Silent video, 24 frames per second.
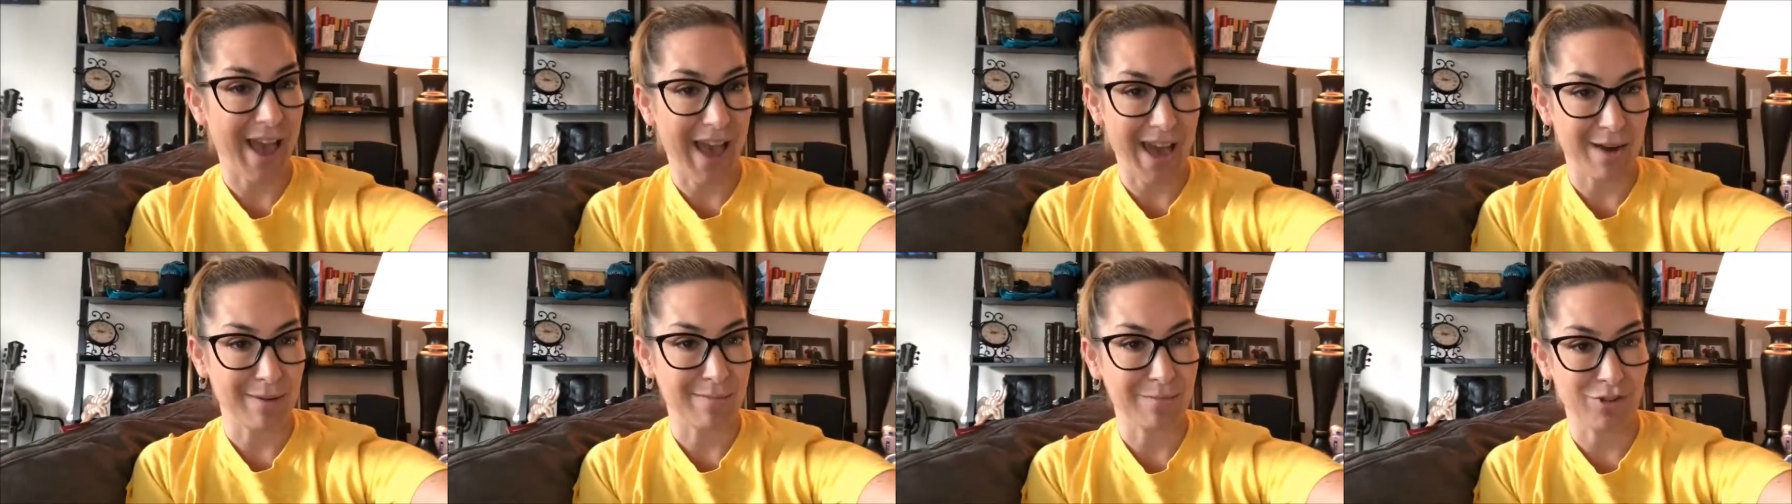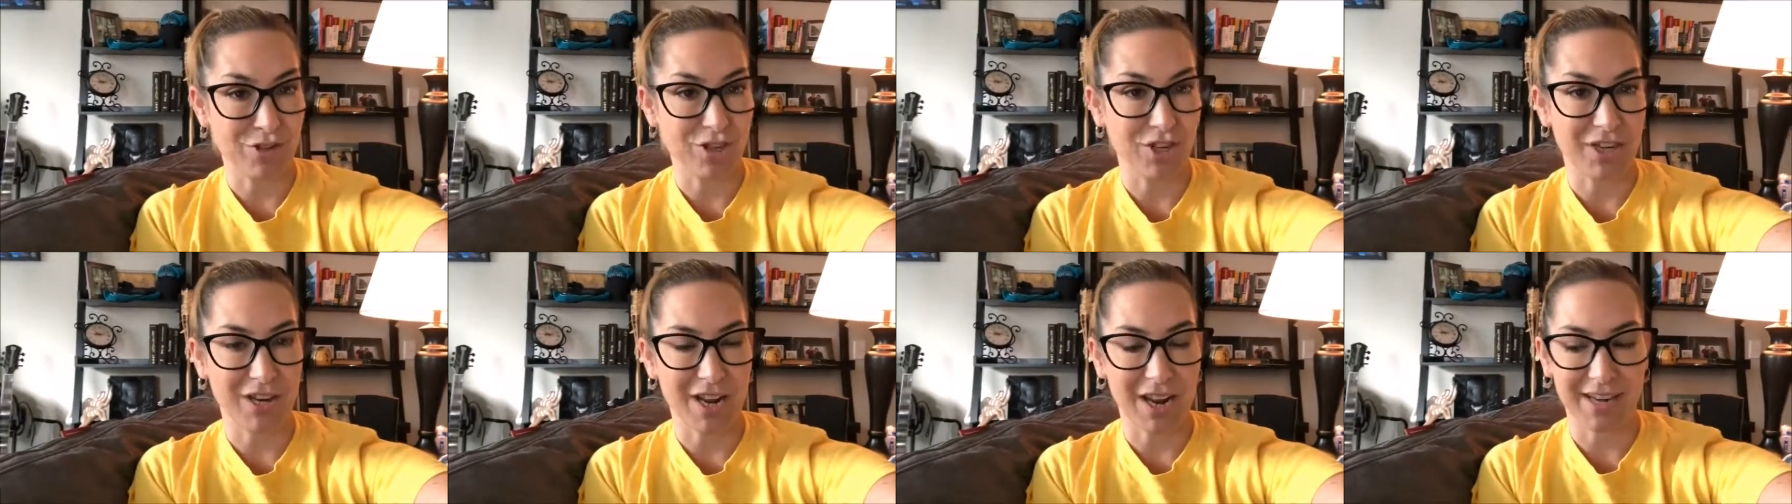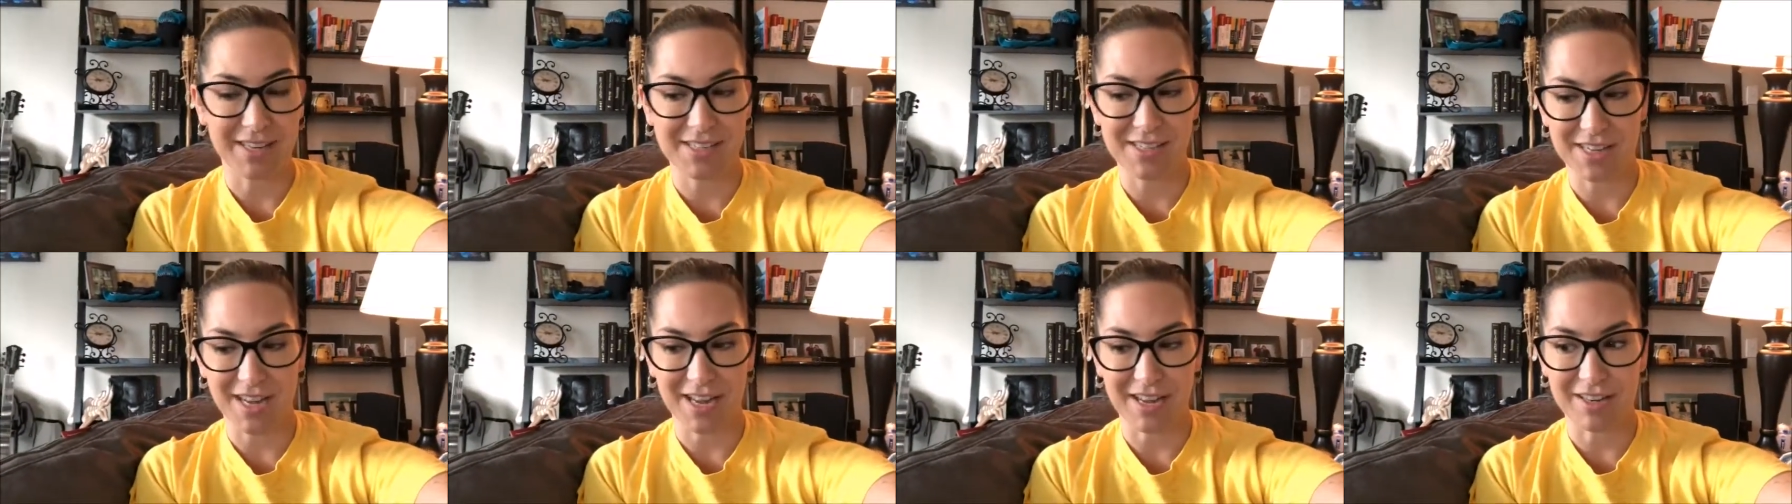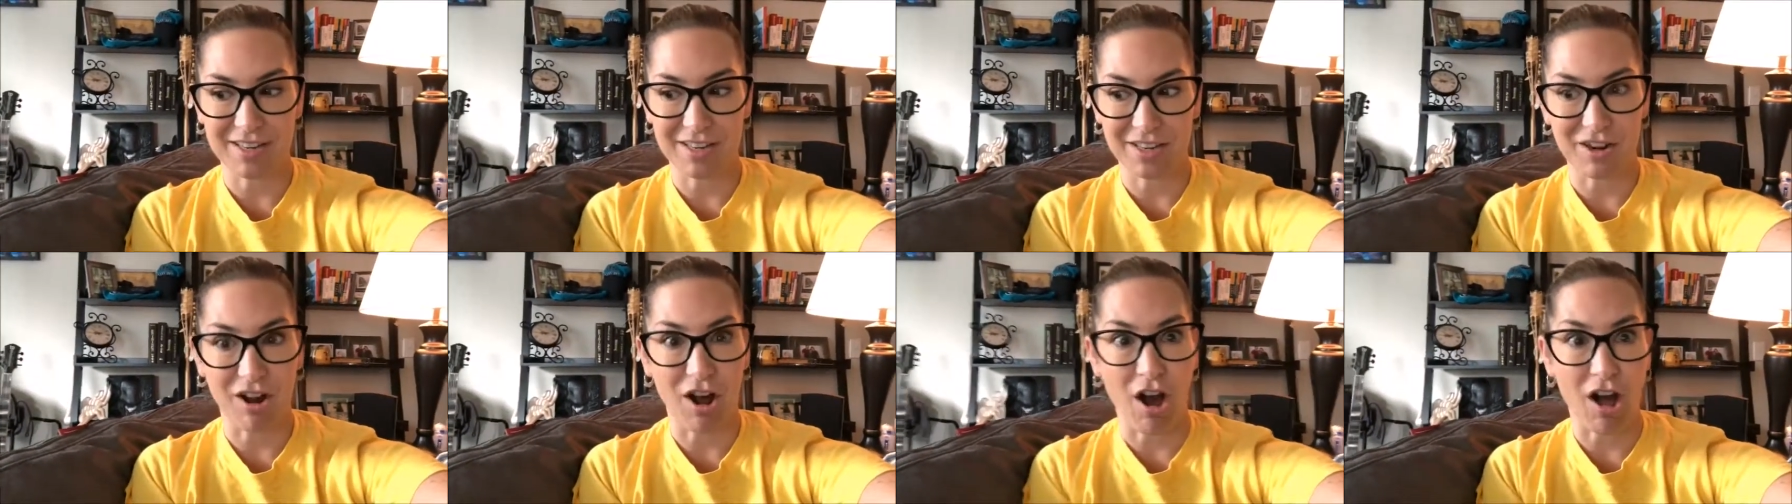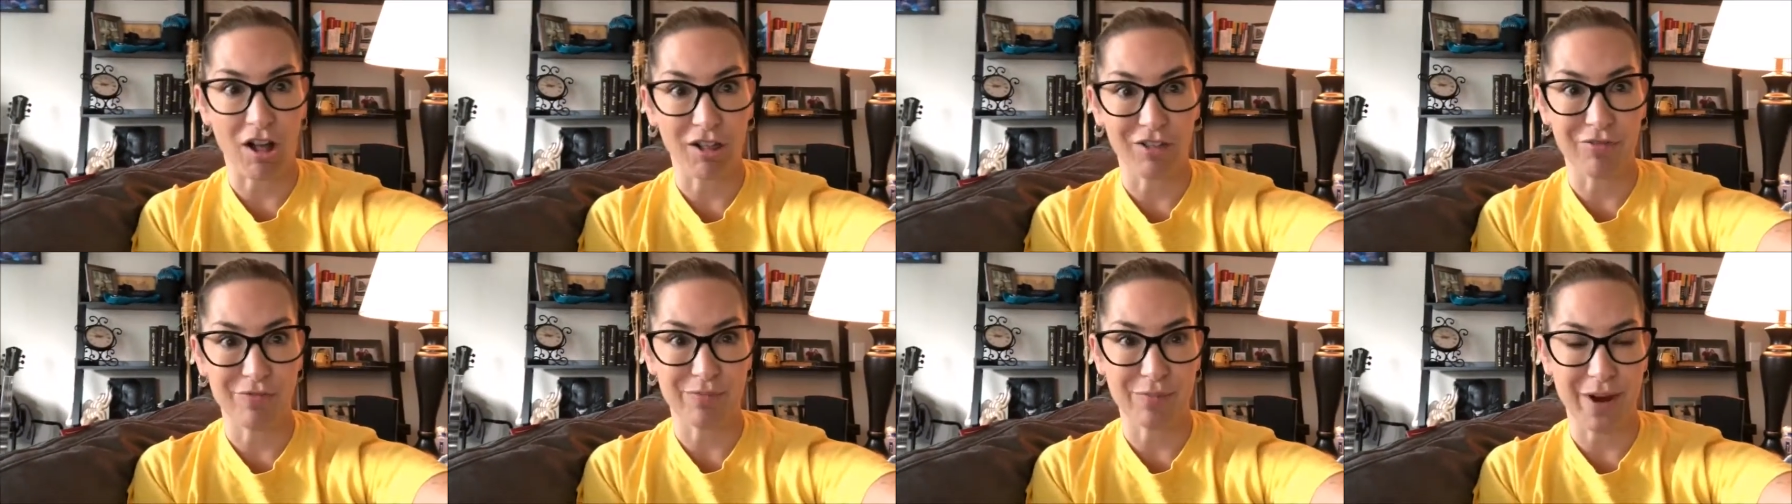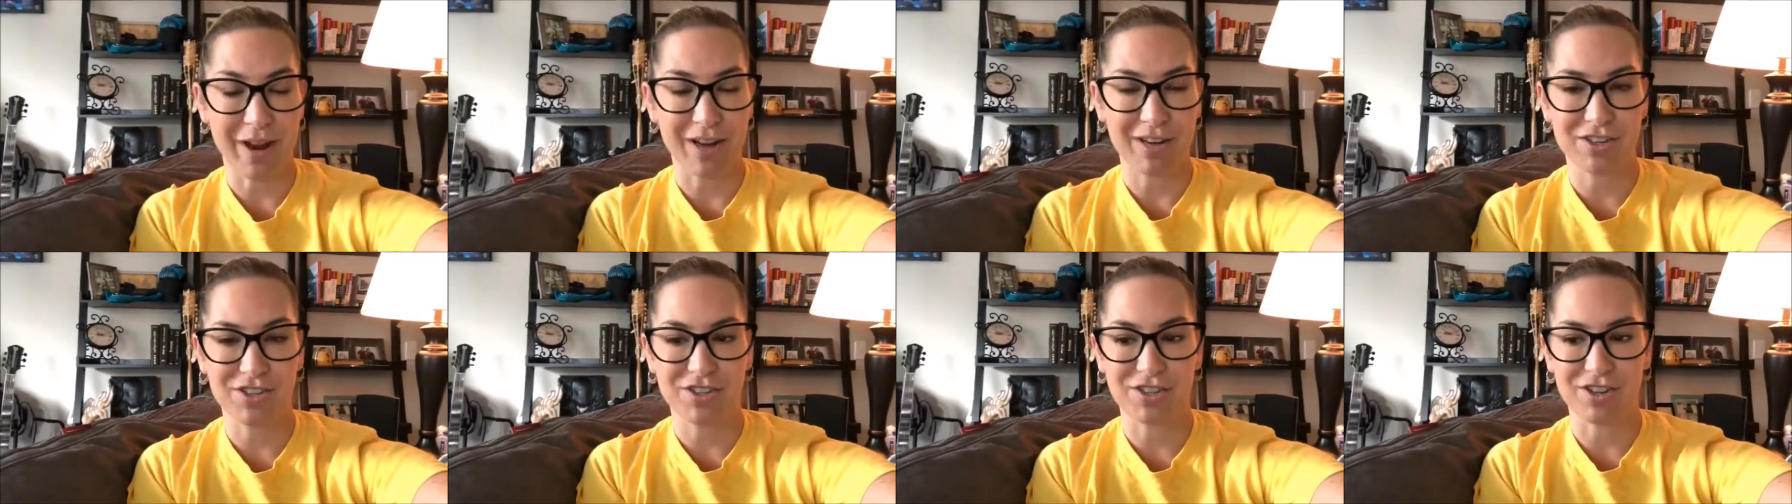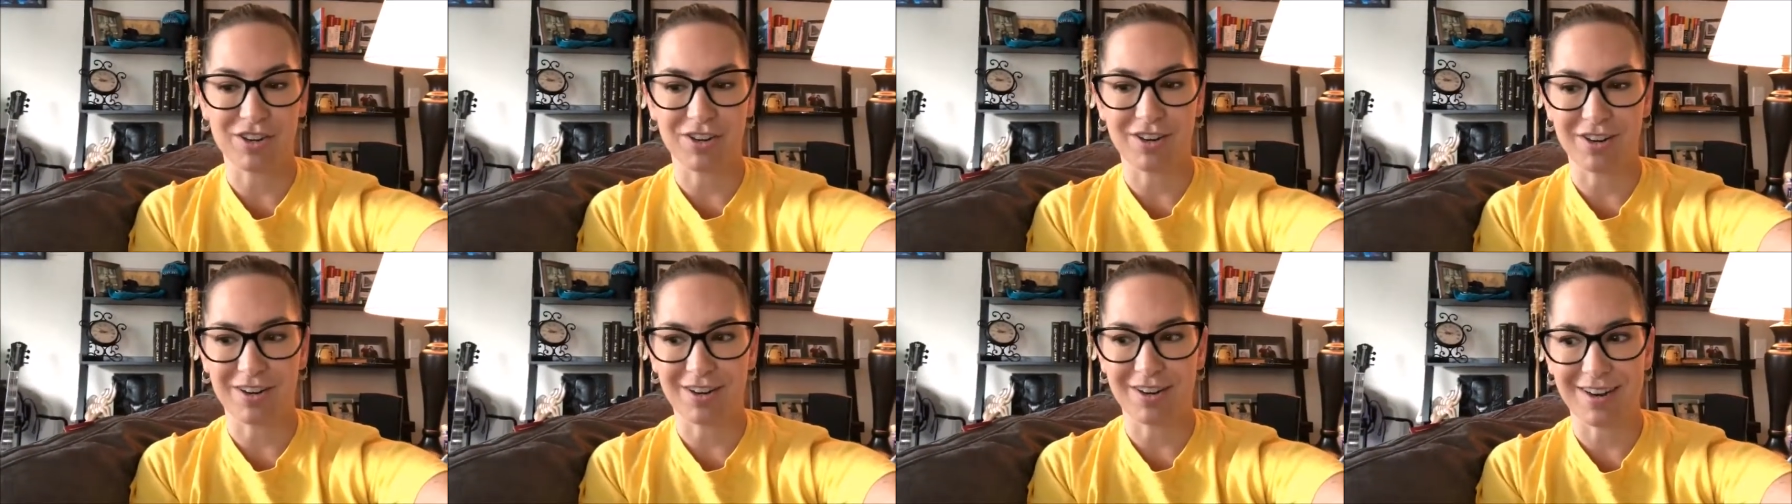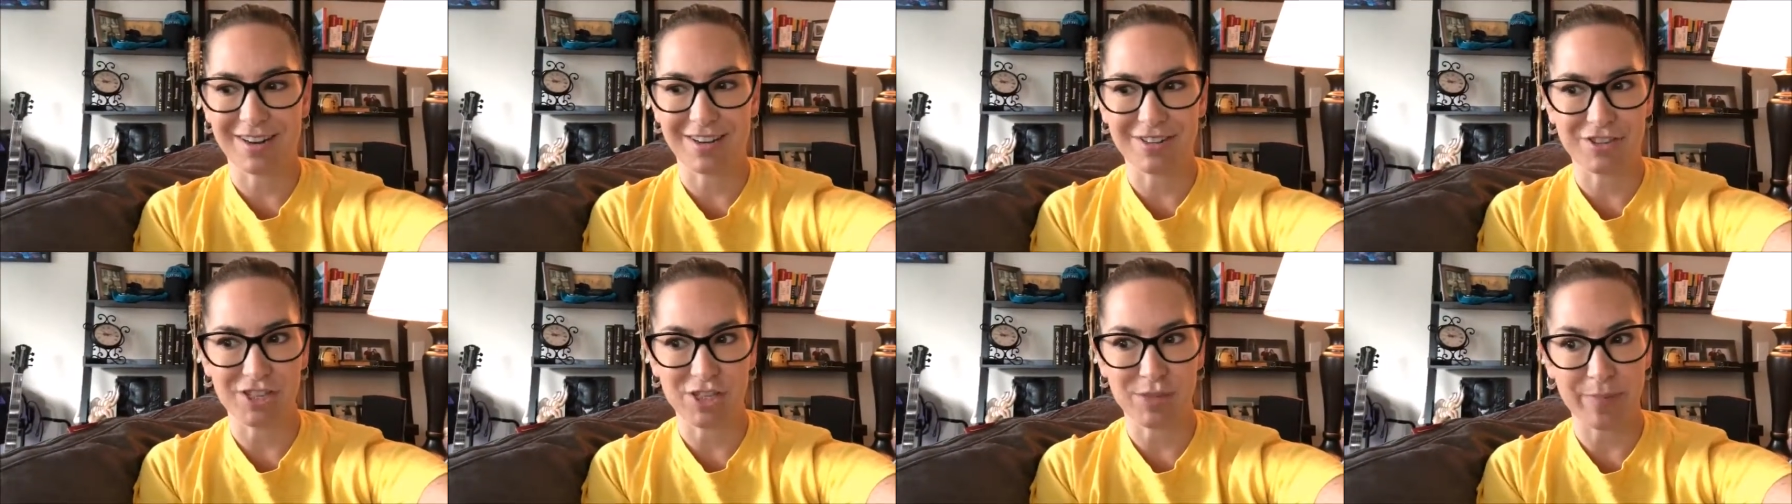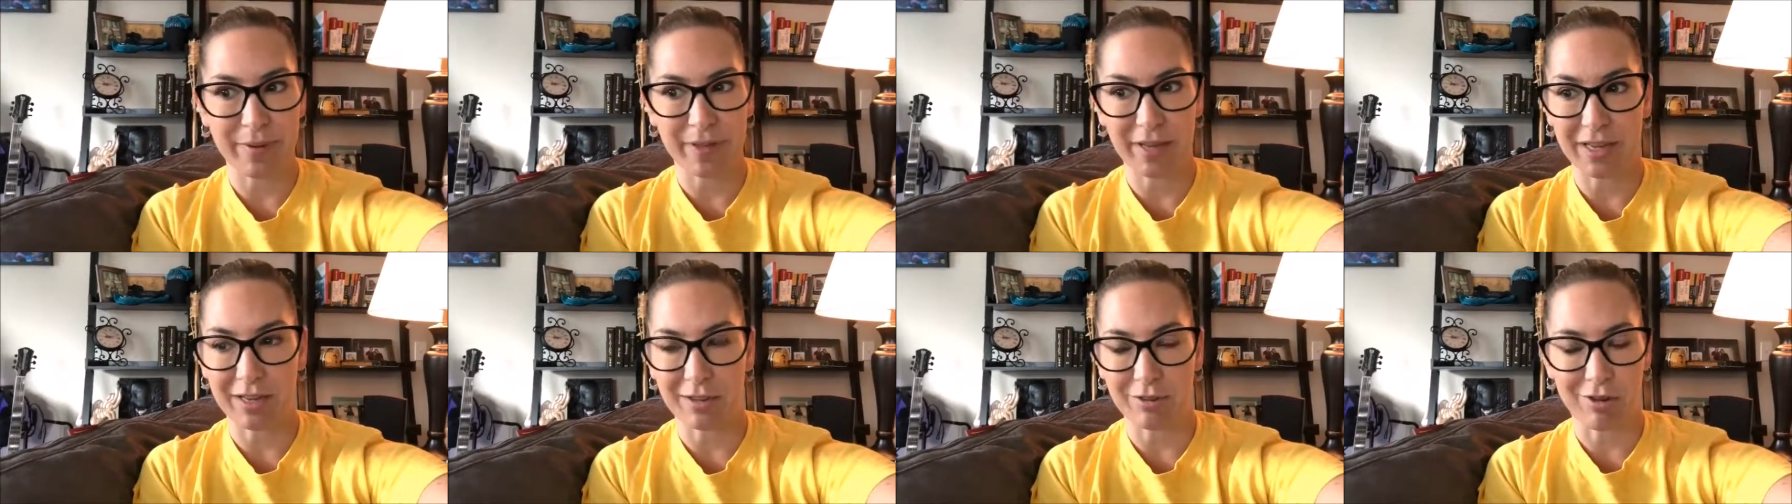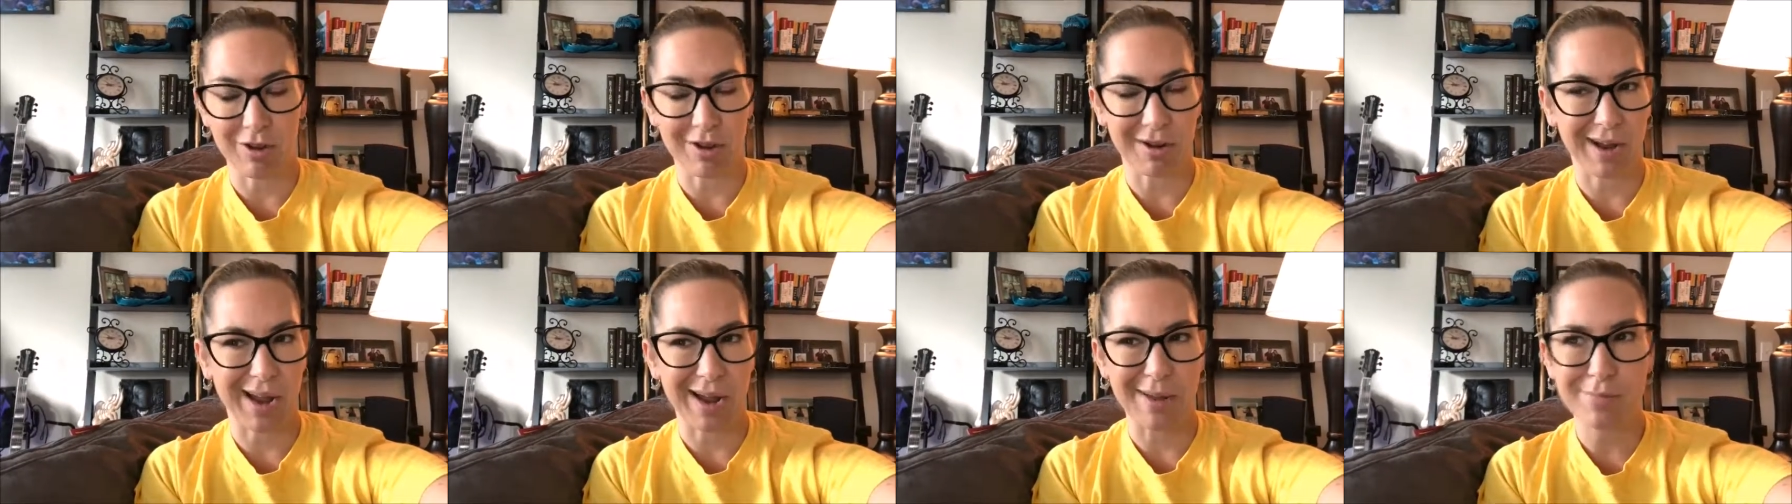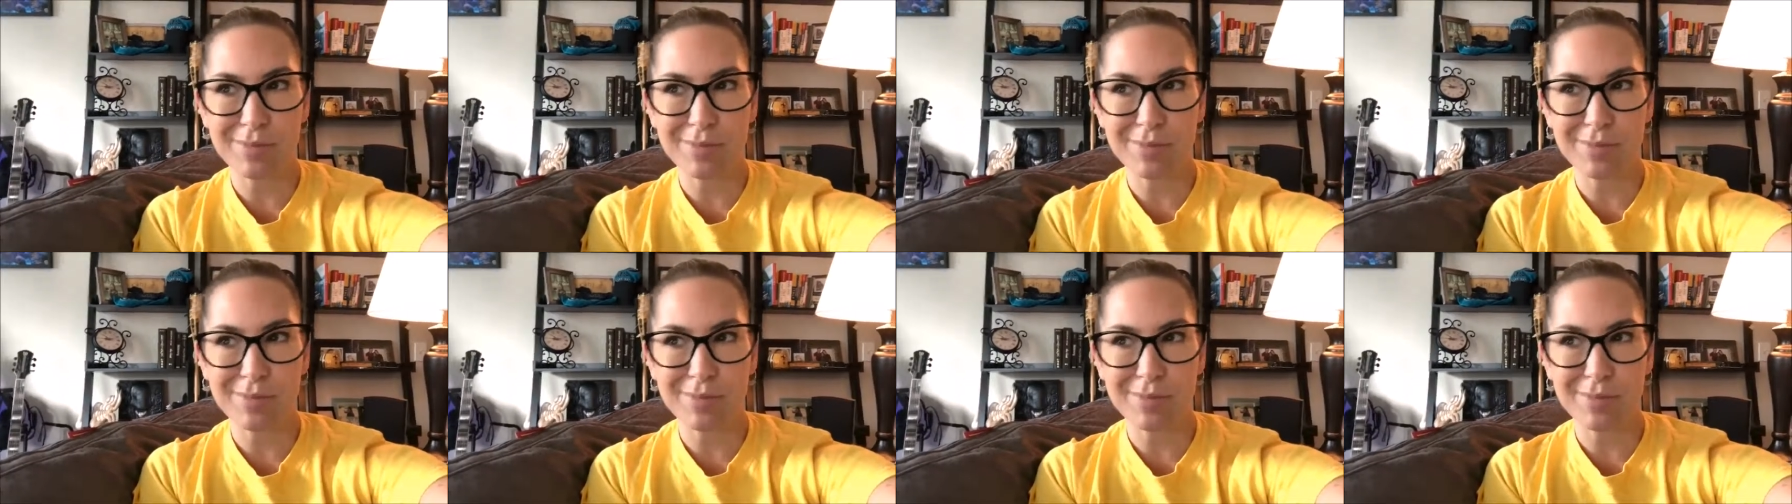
Adam should extend an olive branch to her and just be like, look,